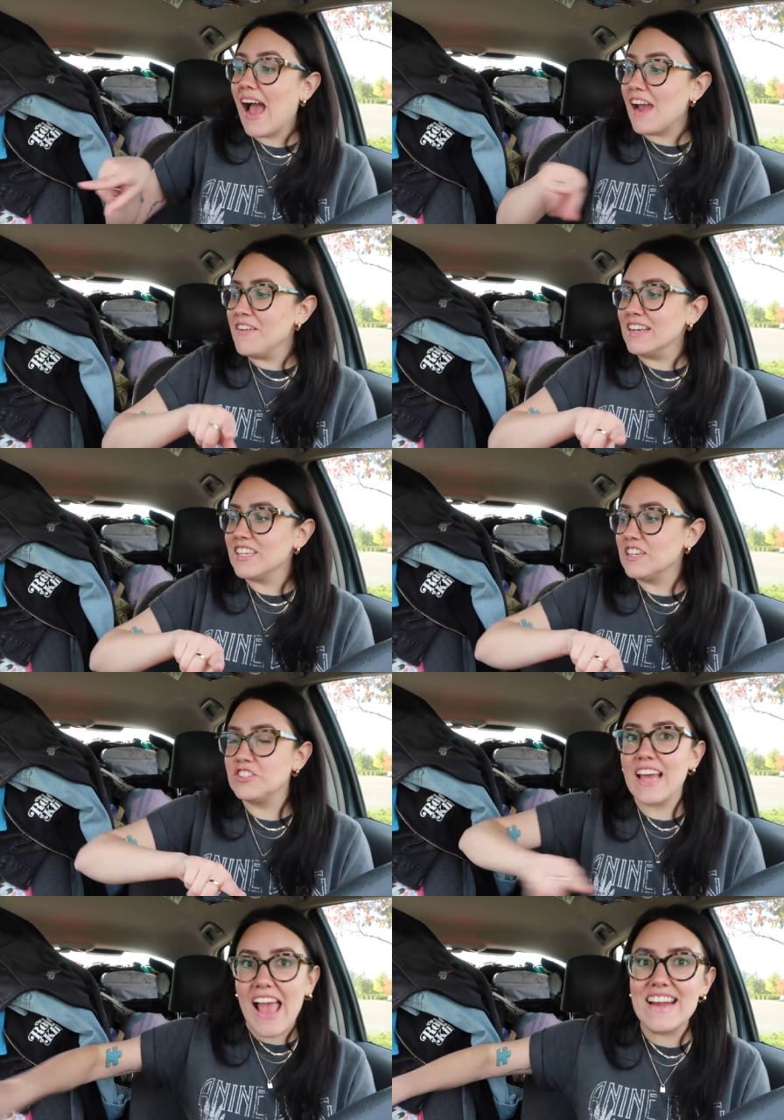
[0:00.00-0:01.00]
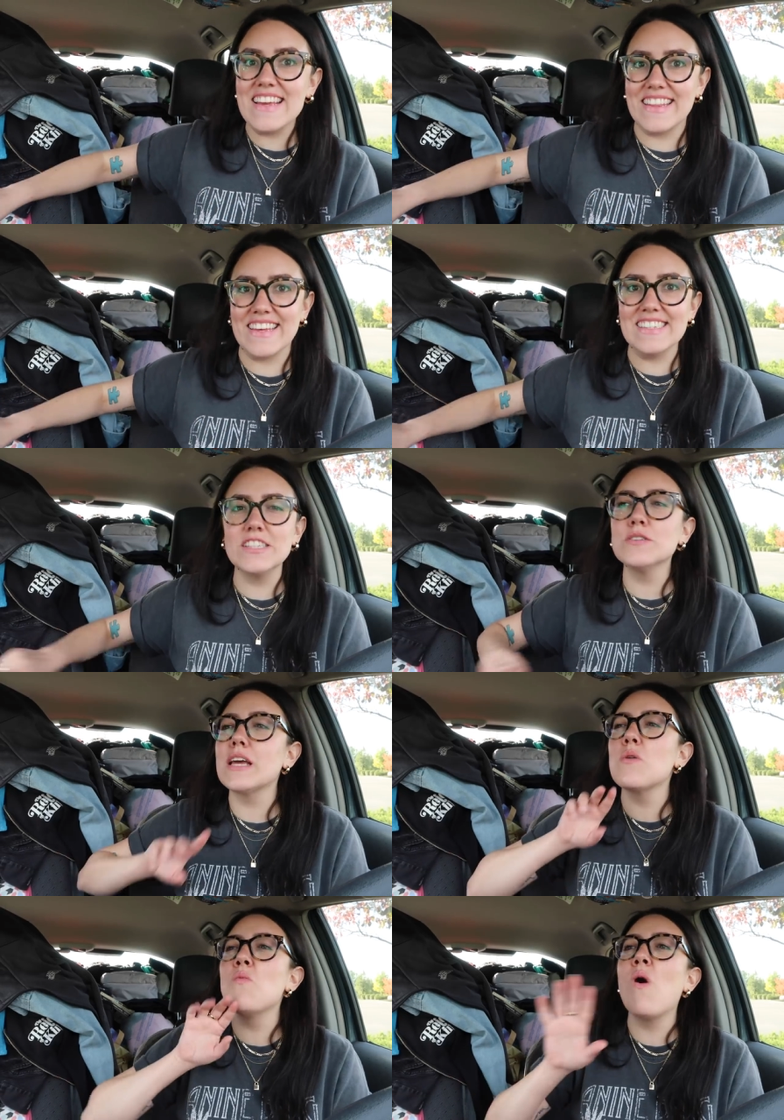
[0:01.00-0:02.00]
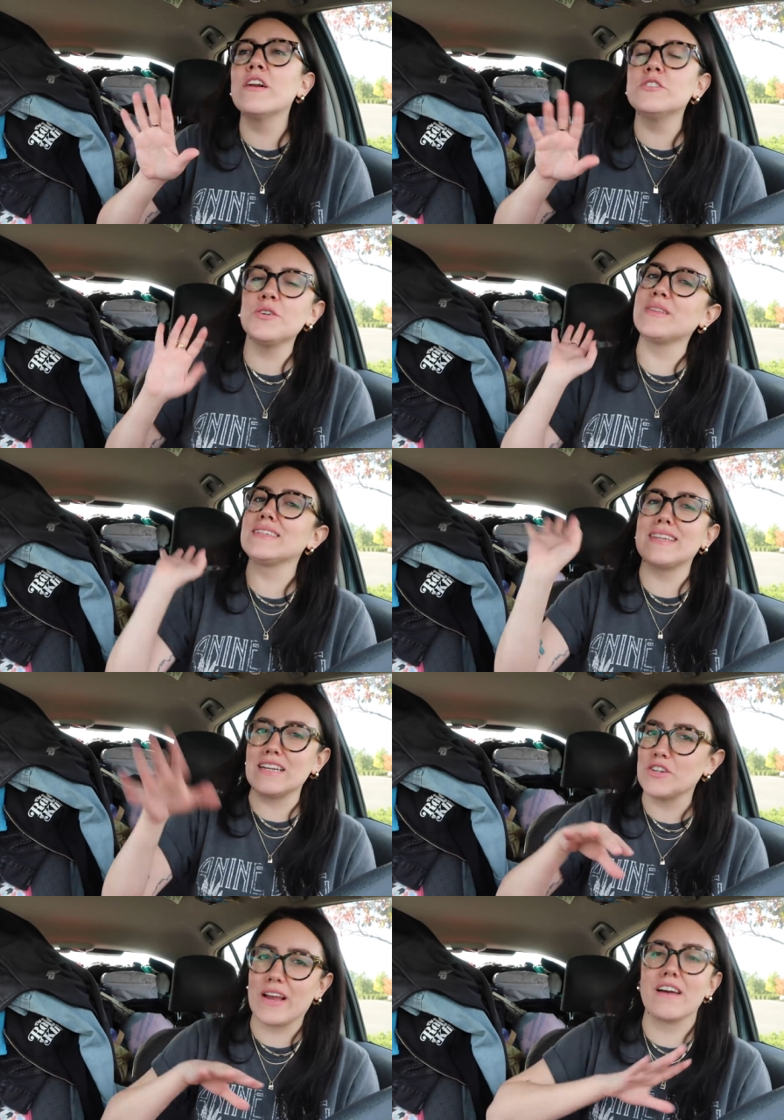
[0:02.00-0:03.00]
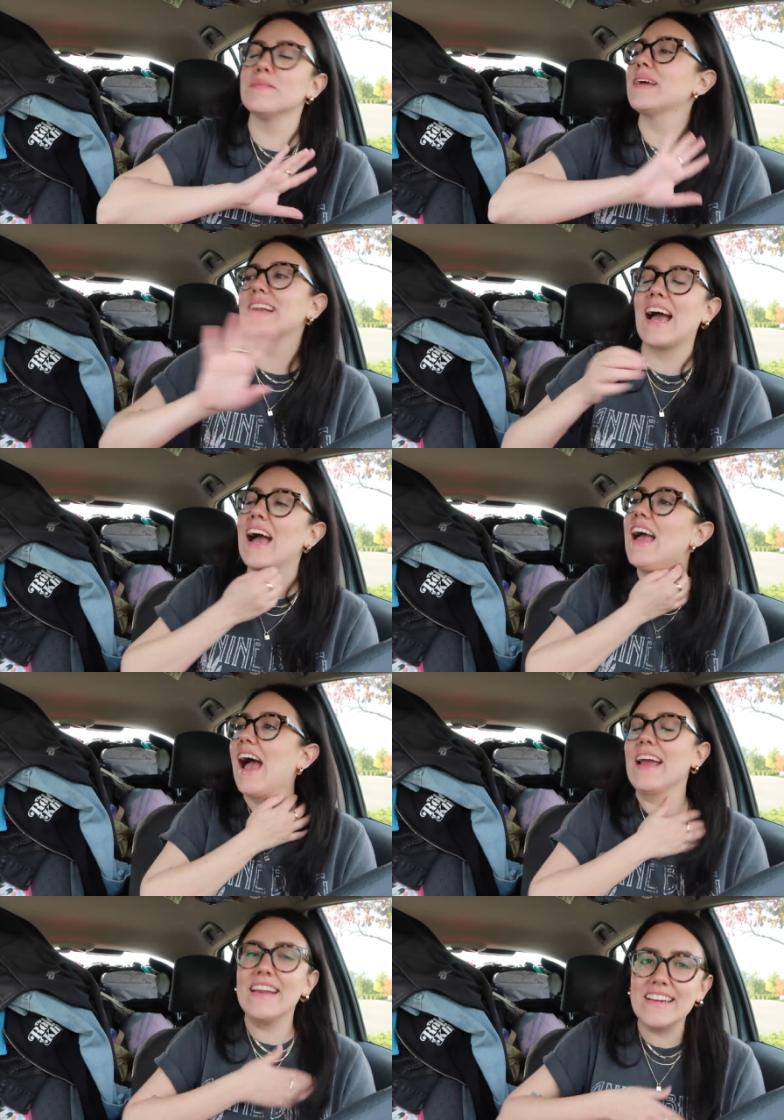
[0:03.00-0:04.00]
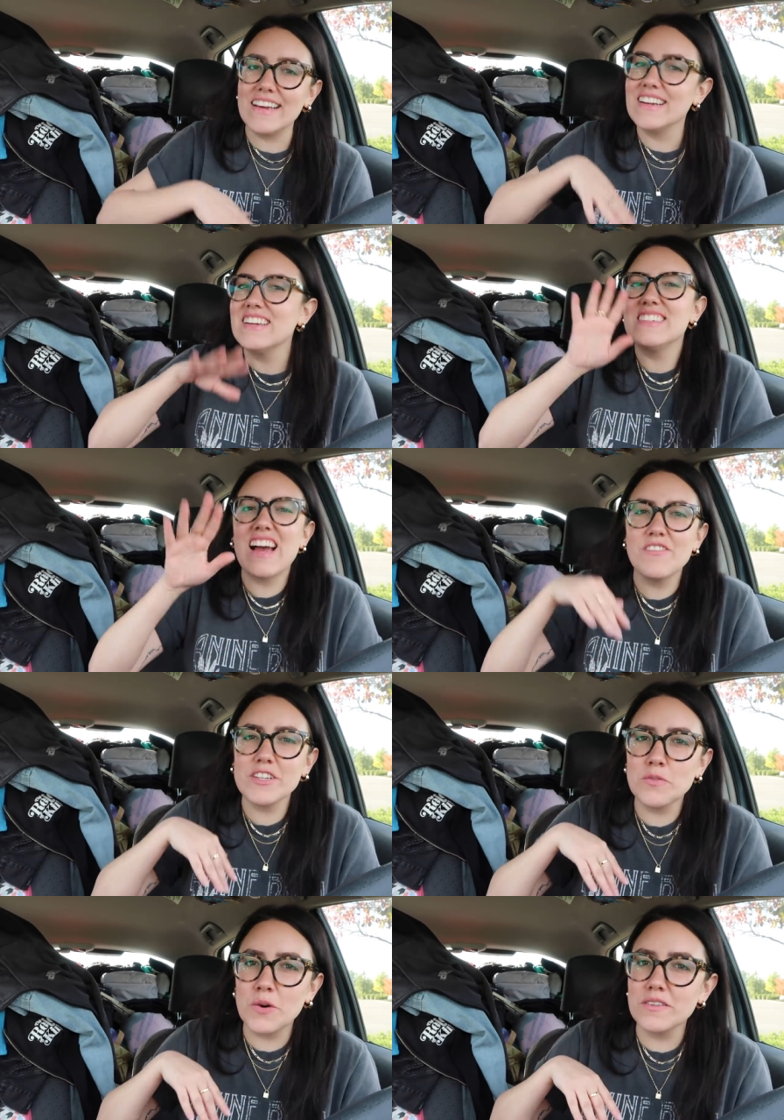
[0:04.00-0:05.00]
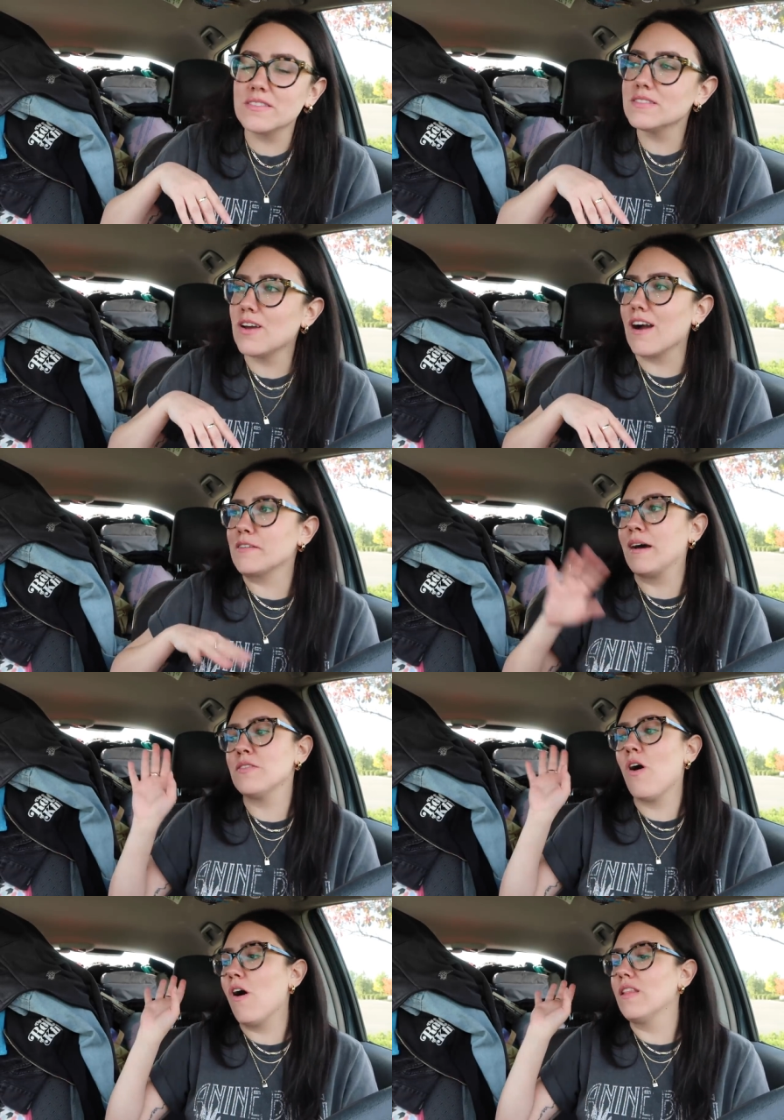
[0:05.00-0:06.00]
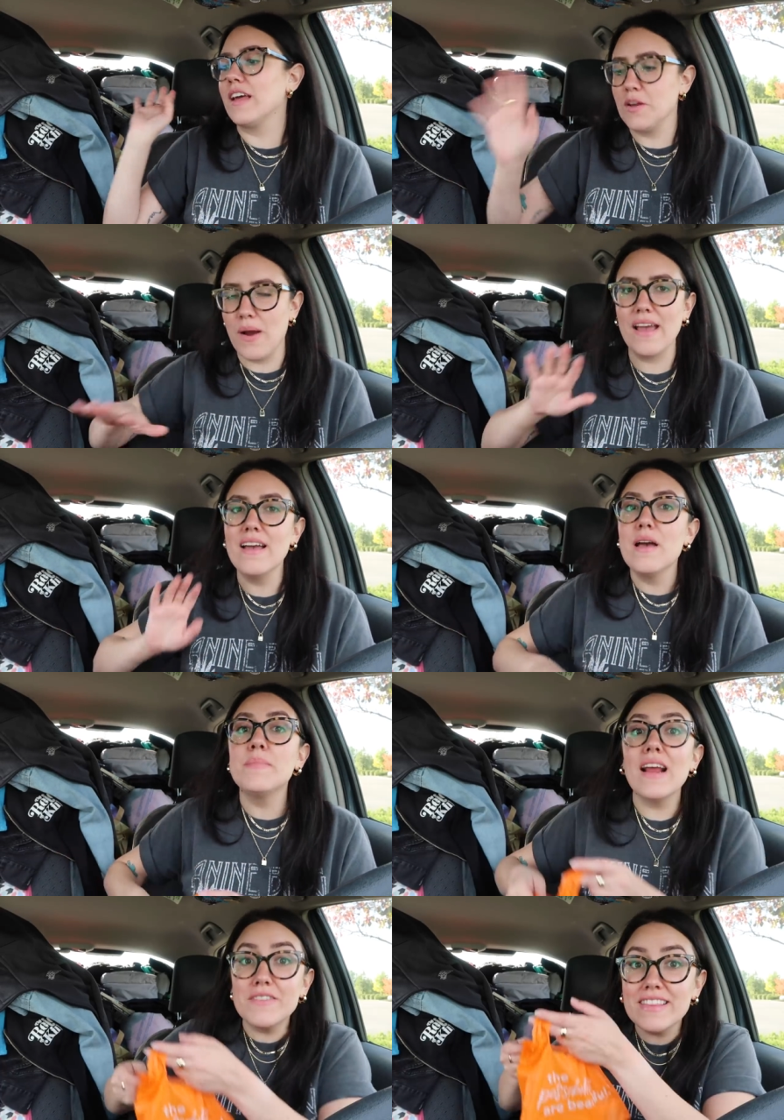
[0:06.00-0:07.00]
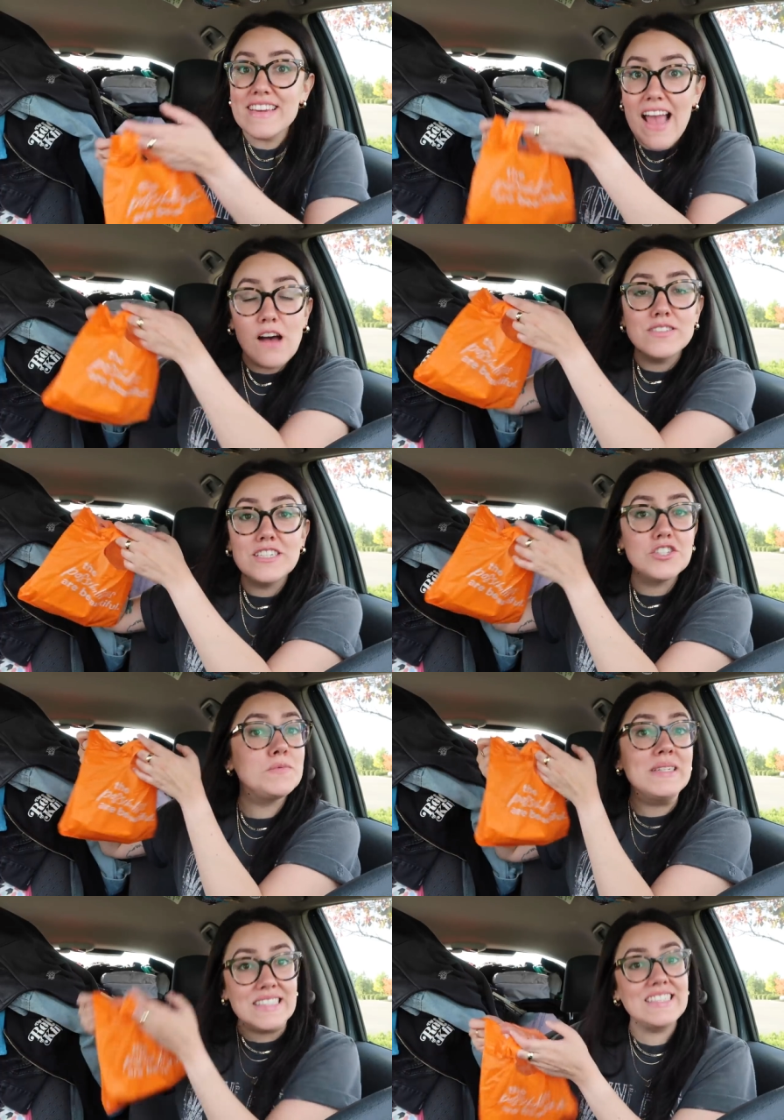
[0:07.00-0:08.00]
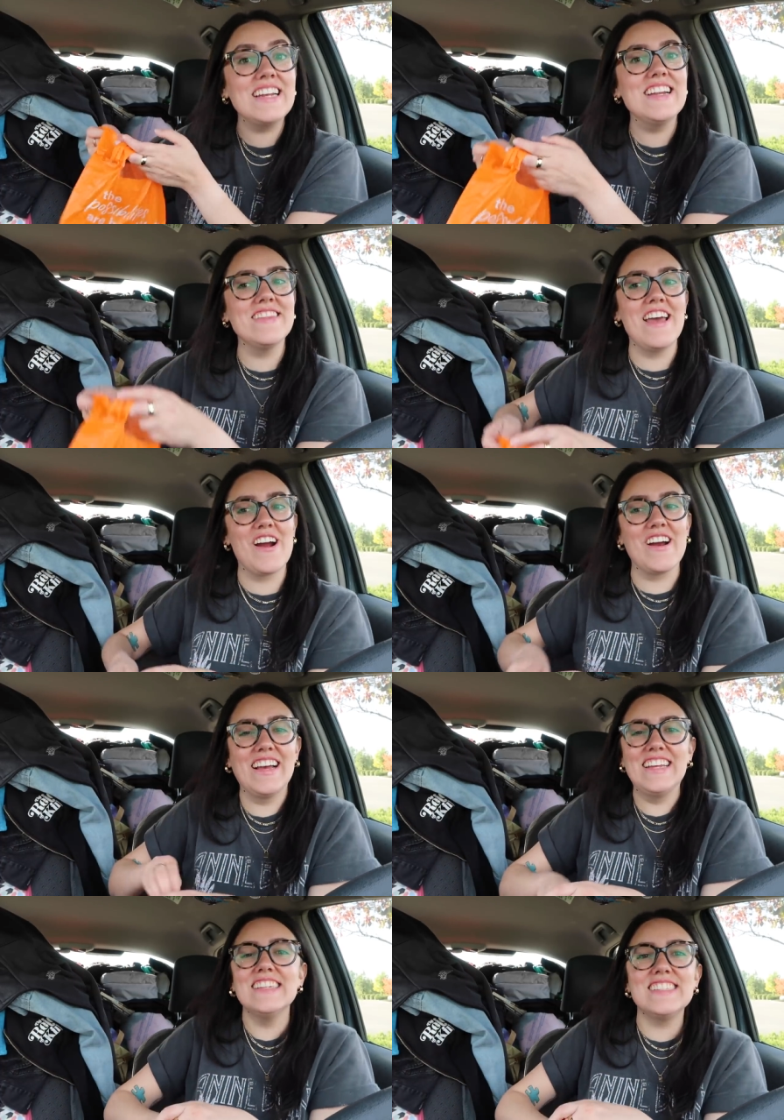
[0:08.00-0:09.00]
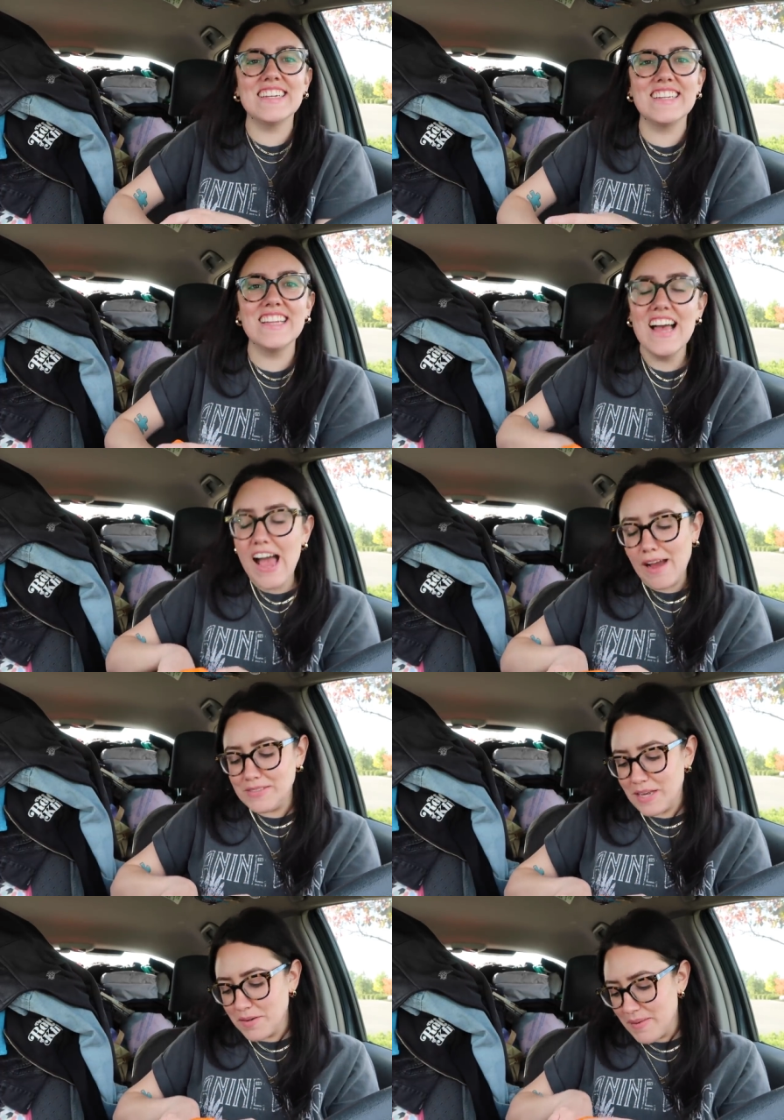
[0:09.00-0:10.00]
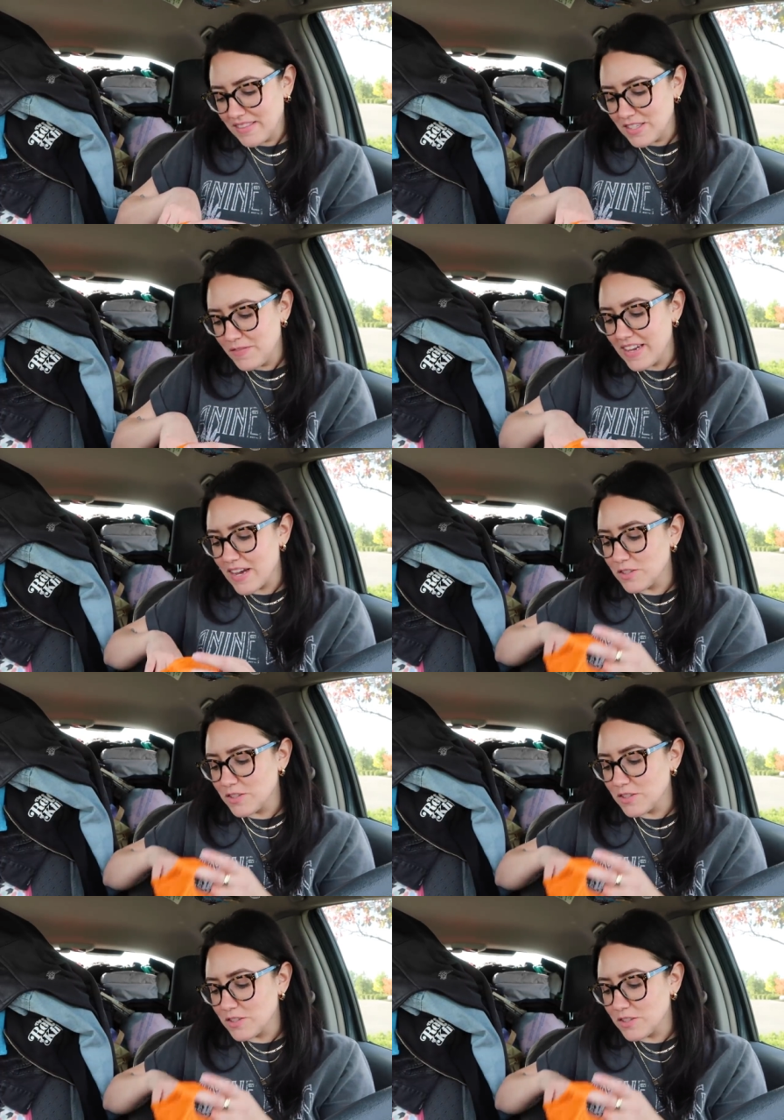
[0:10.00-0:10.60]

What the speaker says: I've not touched any of this. There's like one or two things that I took out. I'm like, nah, I need it. Not really worth talking about in the haul anyway. But everything else has just been sitting in there until I was able to make this video.